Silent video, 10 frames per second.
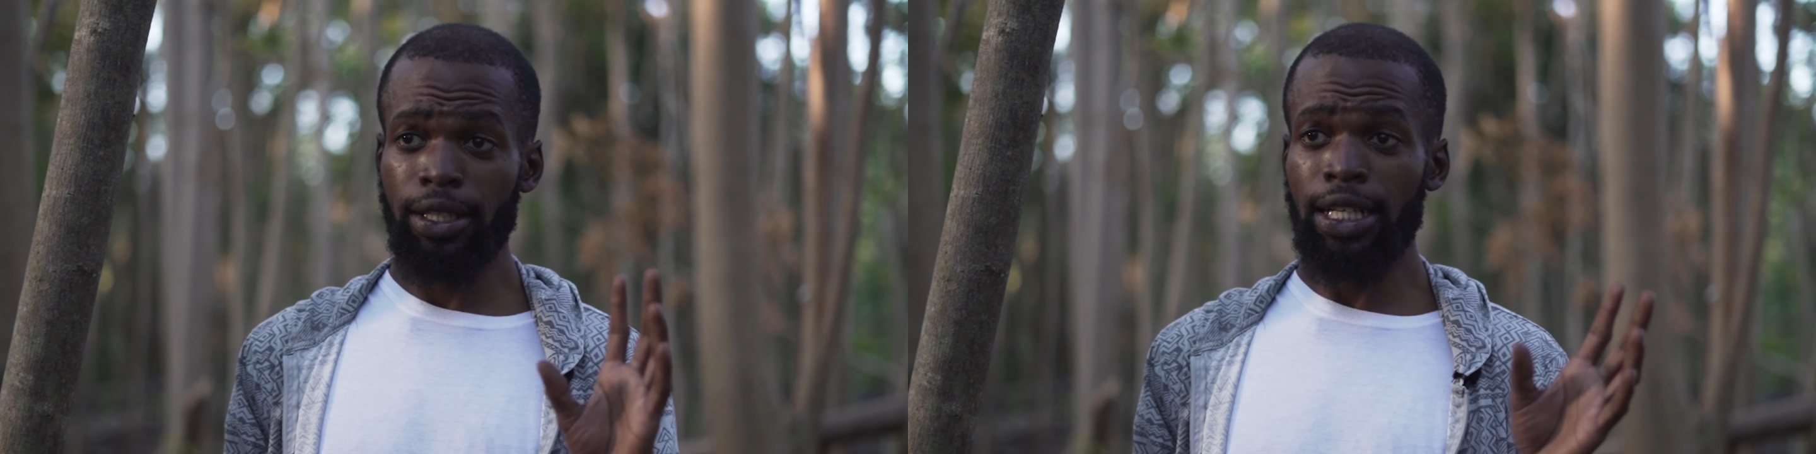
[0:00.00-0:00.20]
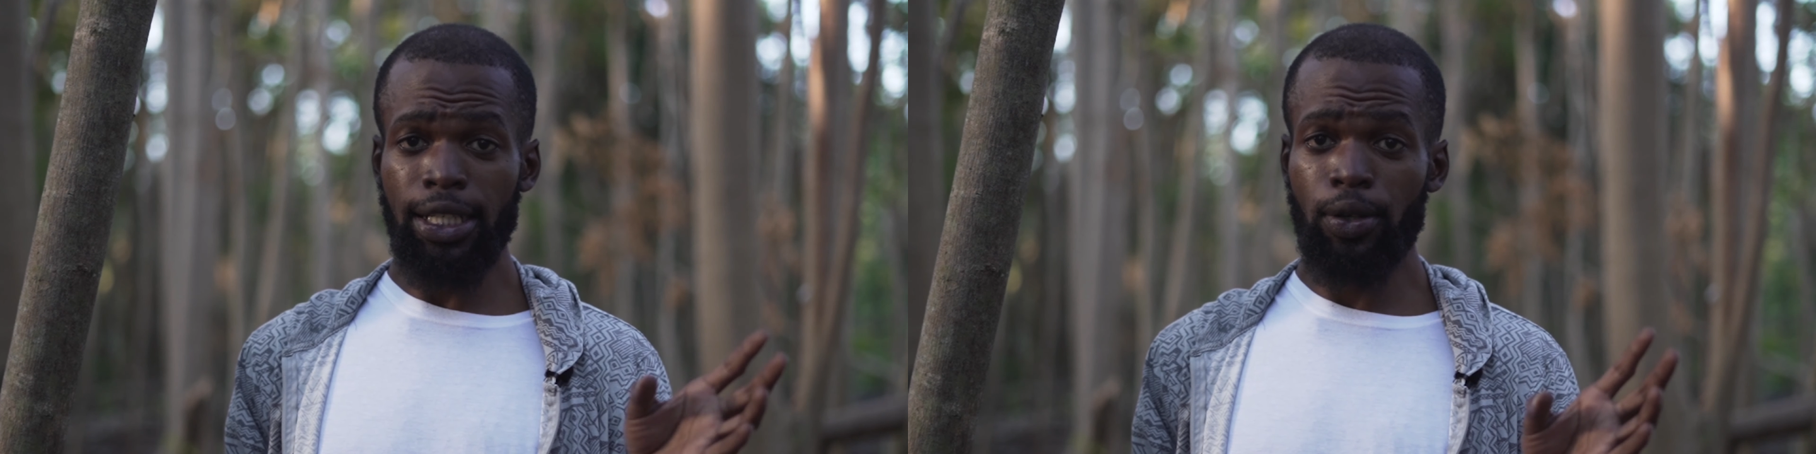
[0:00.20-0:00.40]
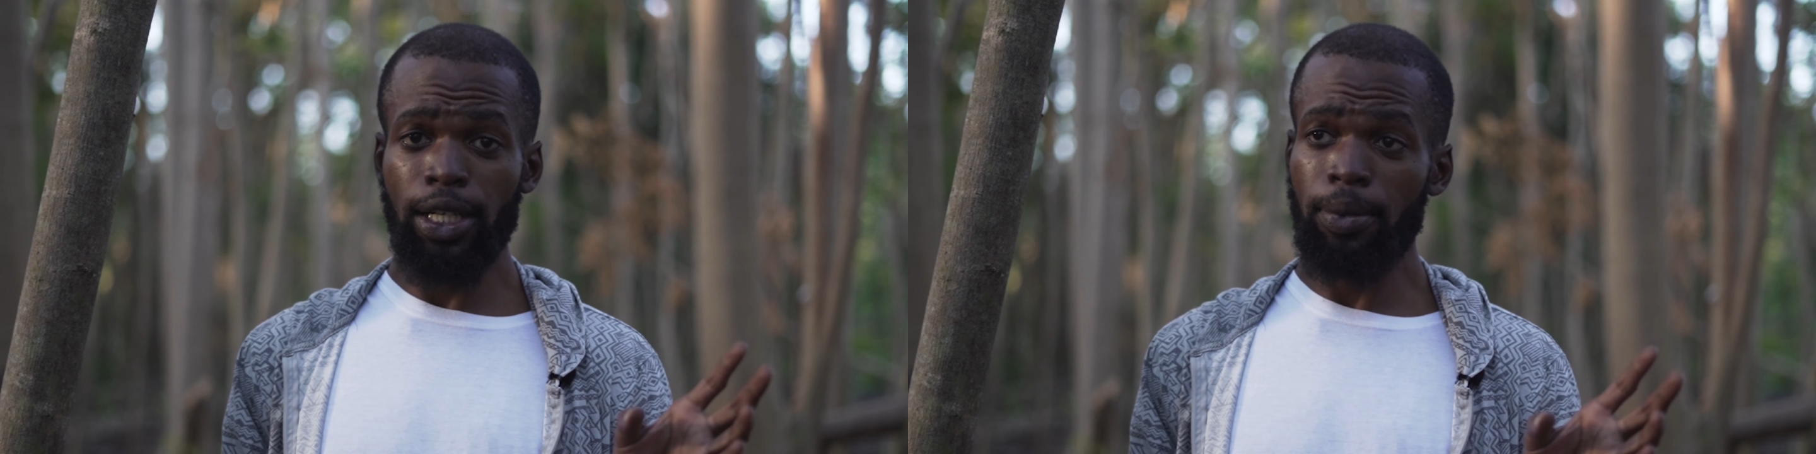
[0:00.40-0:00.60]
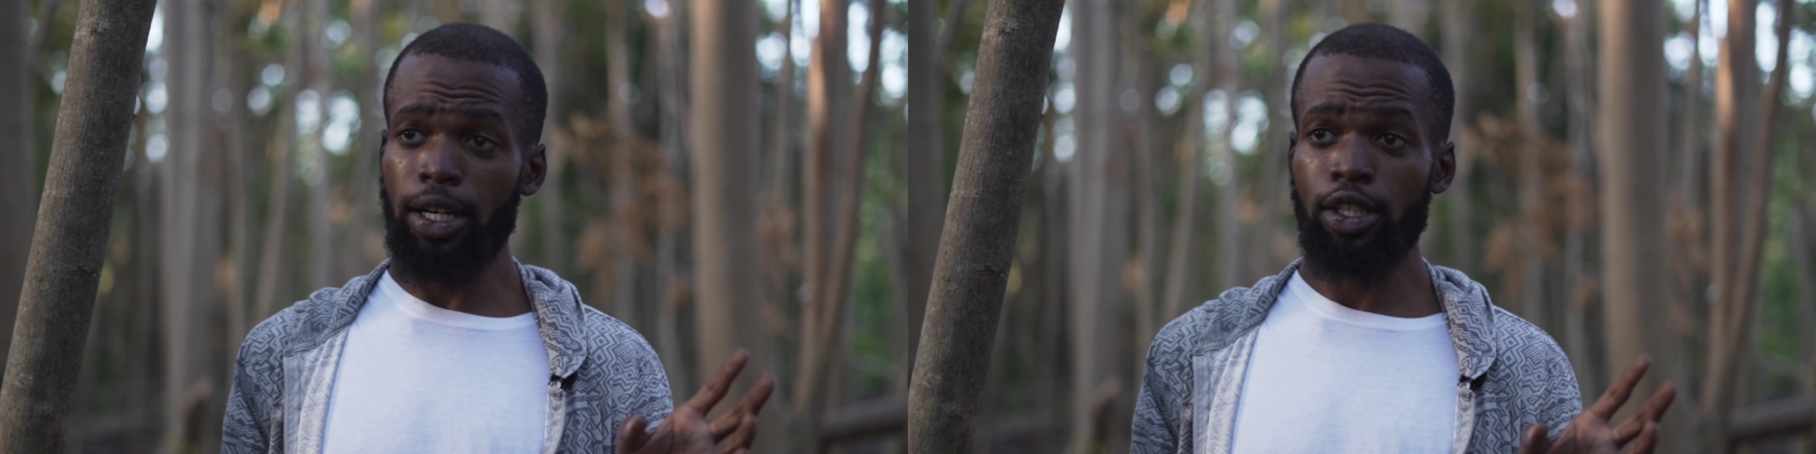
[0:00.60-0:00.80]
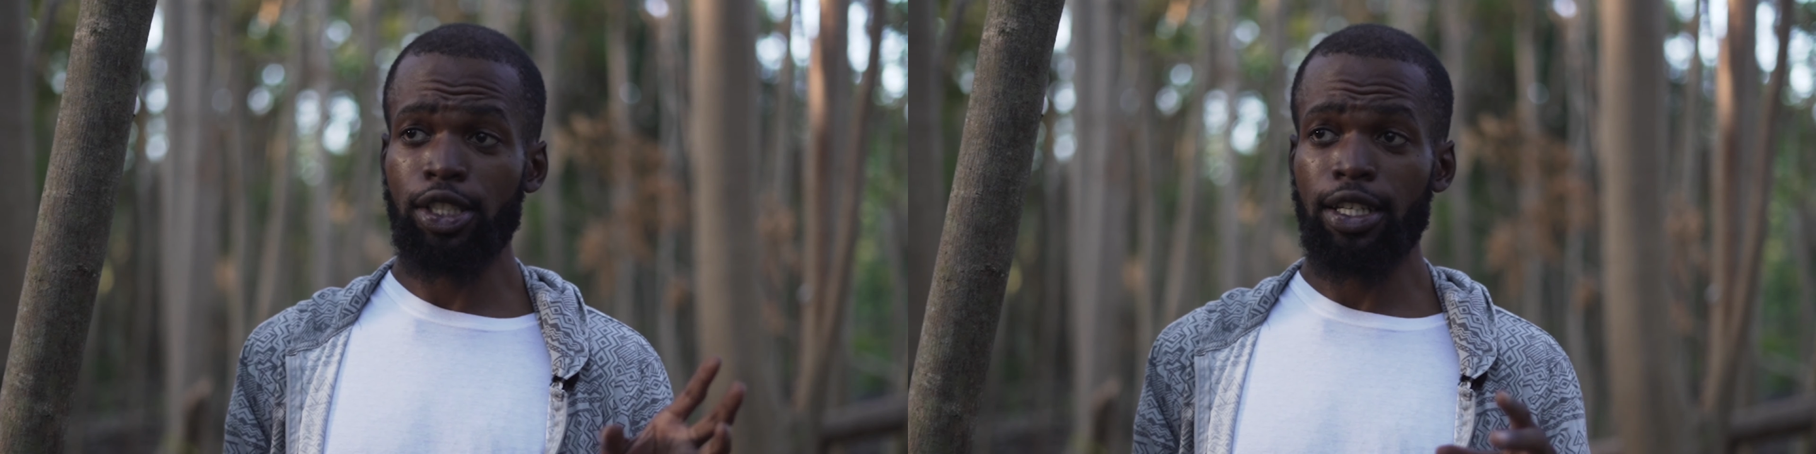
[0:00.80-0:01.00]
that's how them I
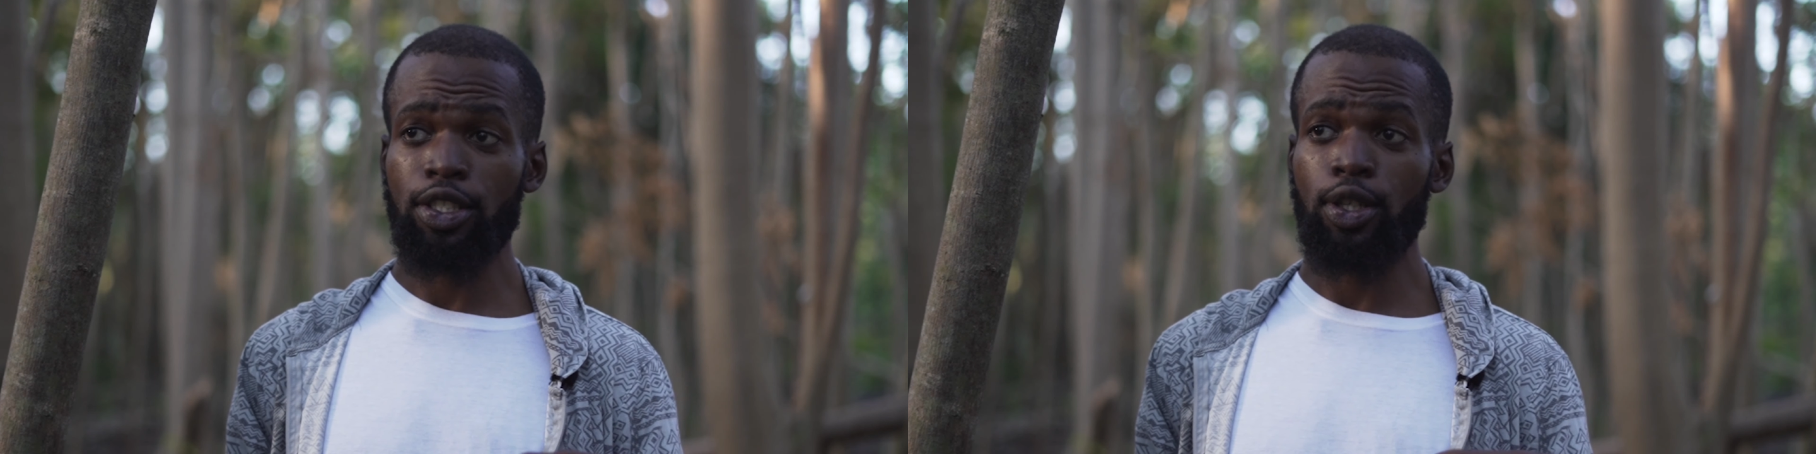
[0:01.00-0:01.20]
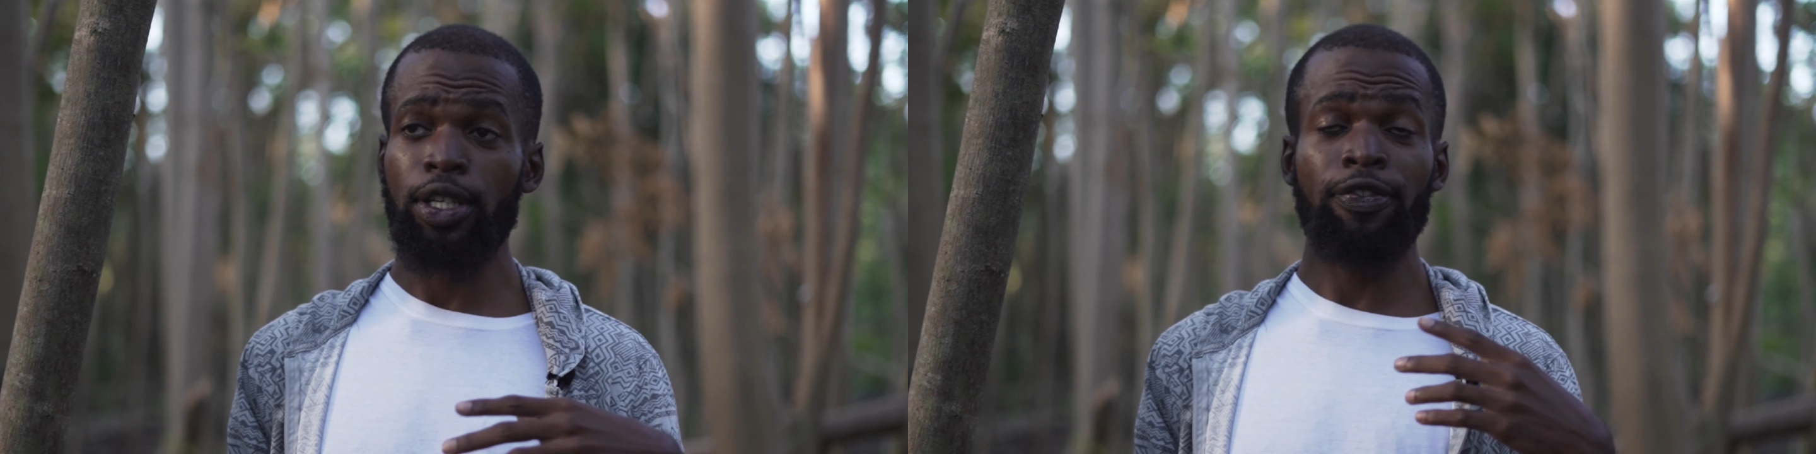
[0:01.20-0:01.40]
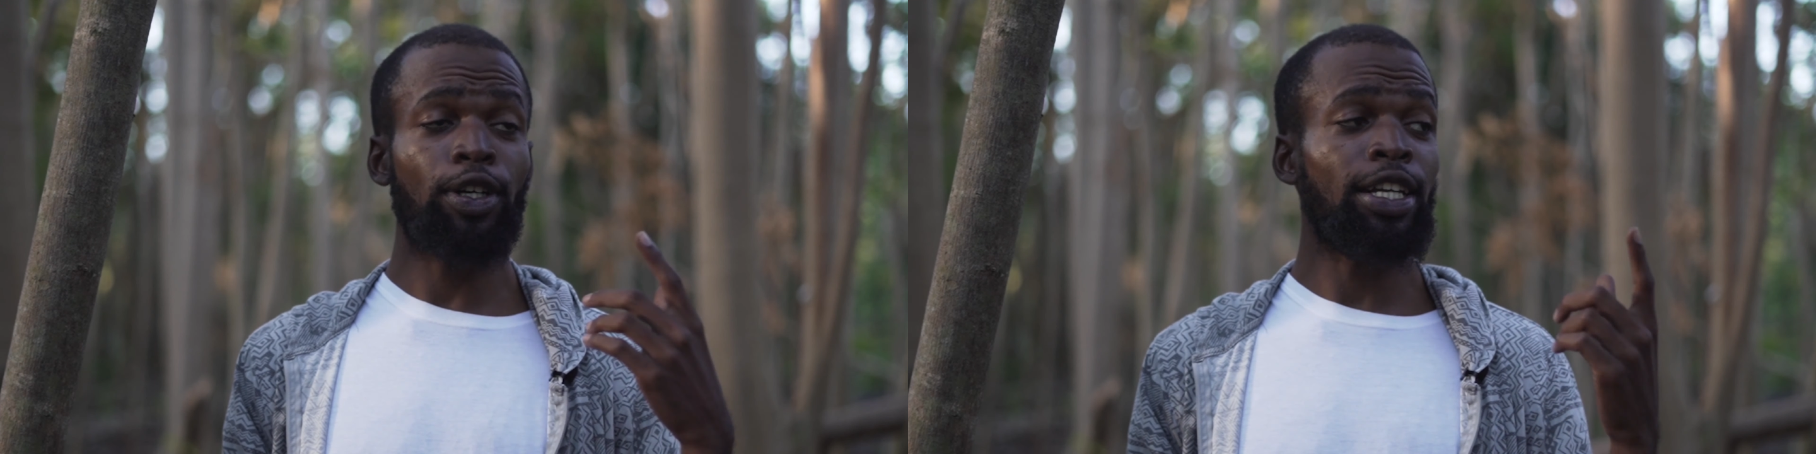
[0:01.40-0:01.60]
go check. So if